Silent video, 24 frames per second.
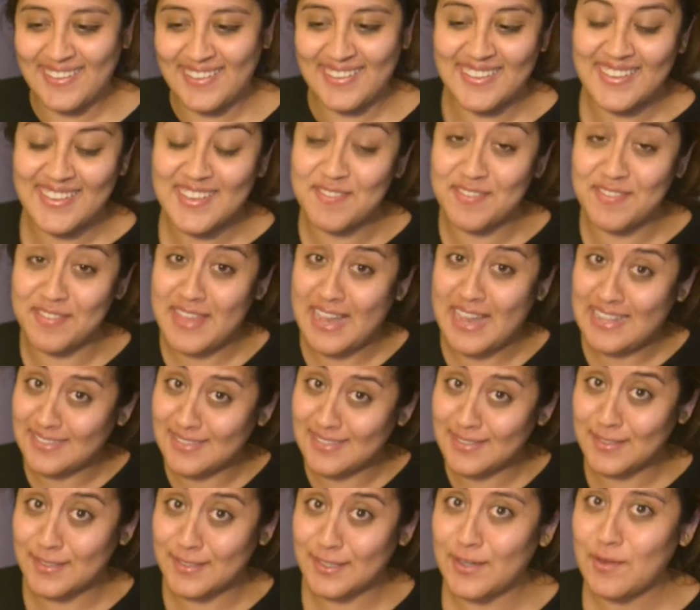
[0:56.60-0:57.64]
if that's
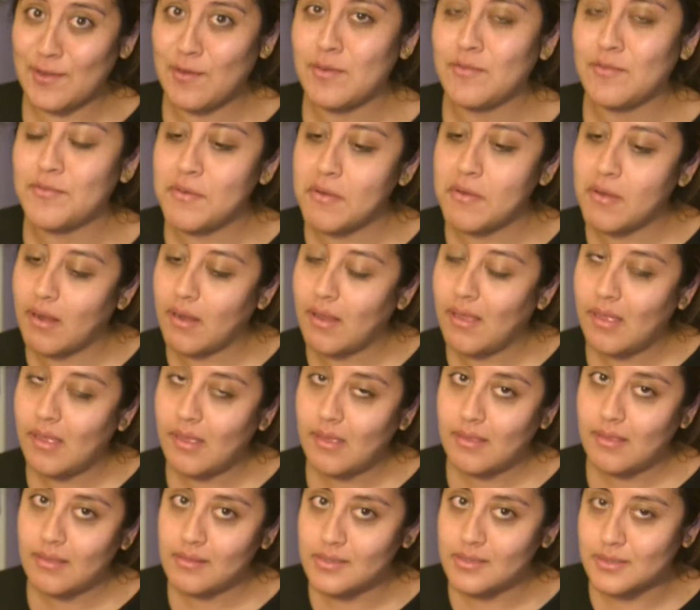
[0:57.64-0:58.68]
the look you're going for,
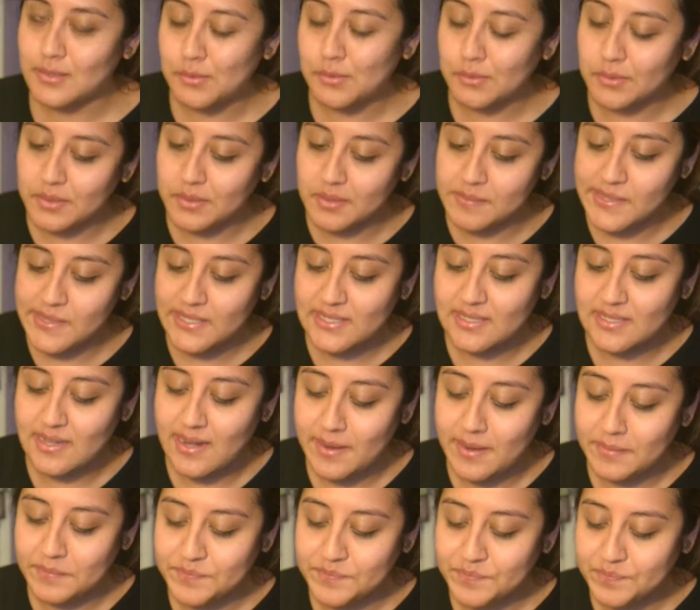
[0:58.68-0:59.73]
that's what we're gonna make
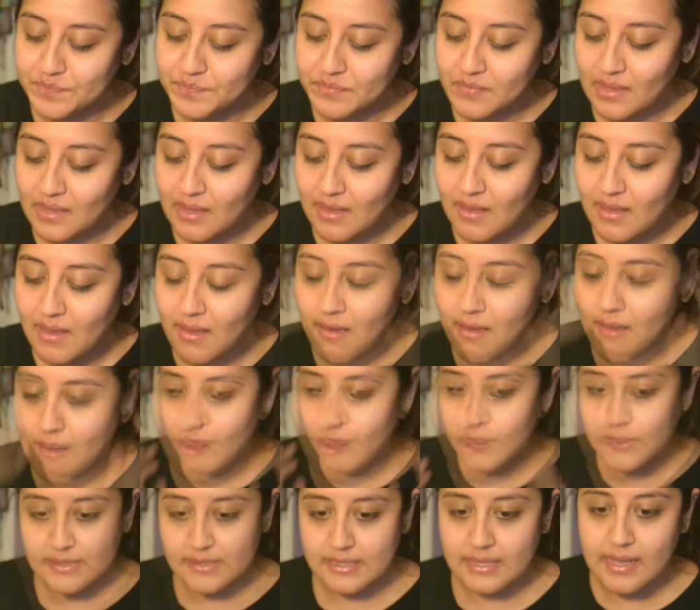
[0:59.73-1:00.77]
today. The
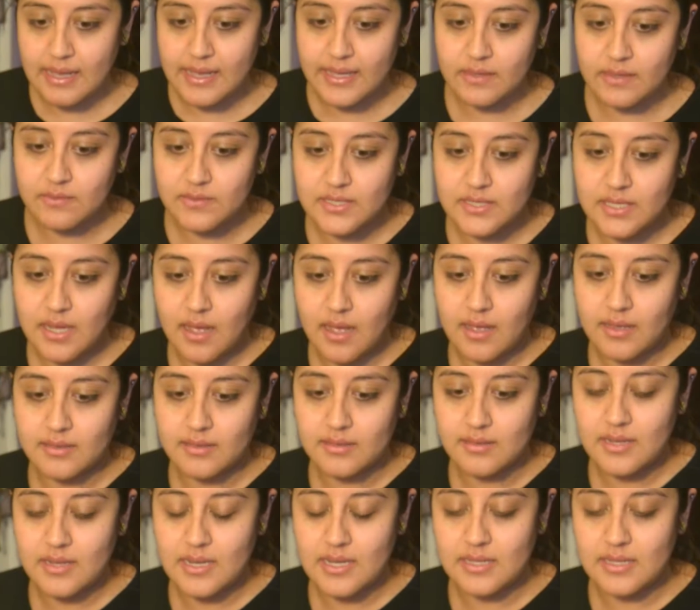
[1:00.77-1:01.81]
first thing I have done
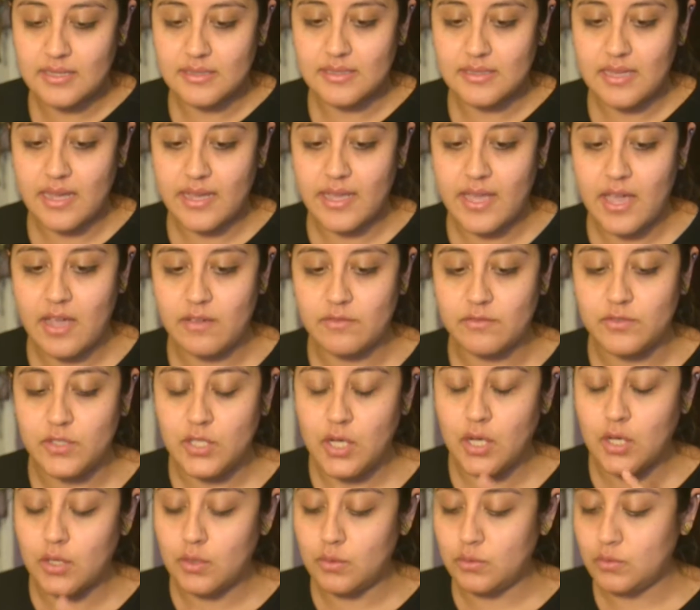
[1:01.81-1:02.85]
is I have
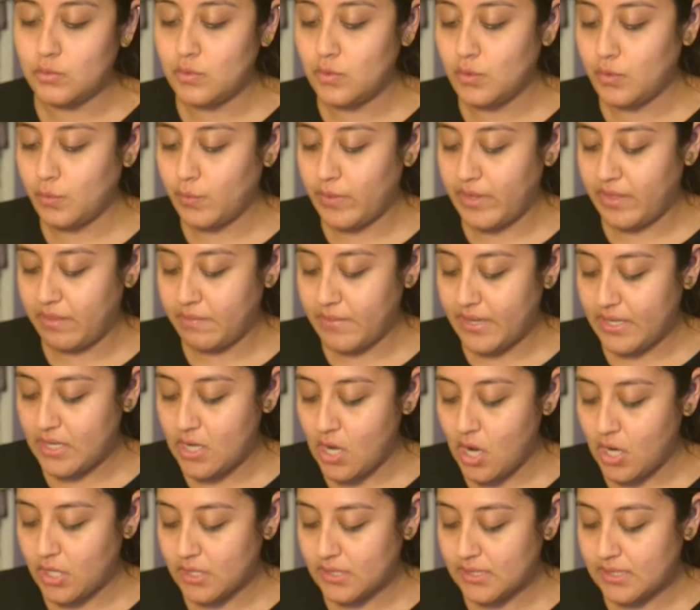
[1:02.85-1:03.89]
toned with my
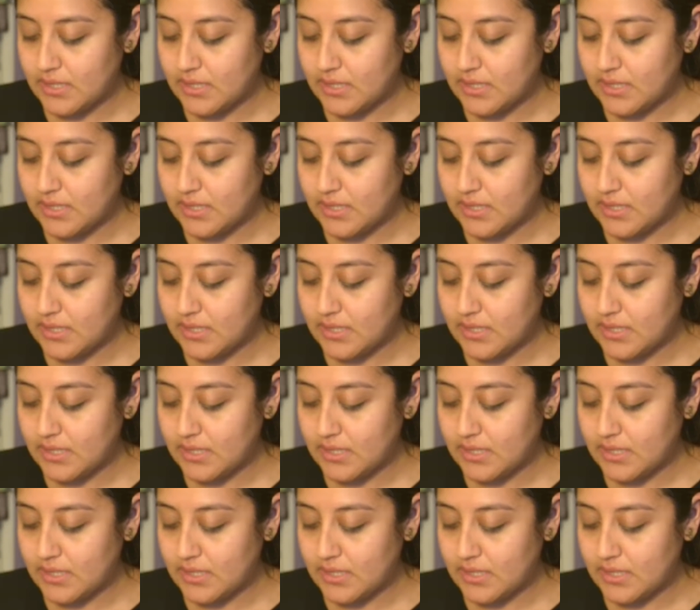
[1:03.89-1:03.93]
NARS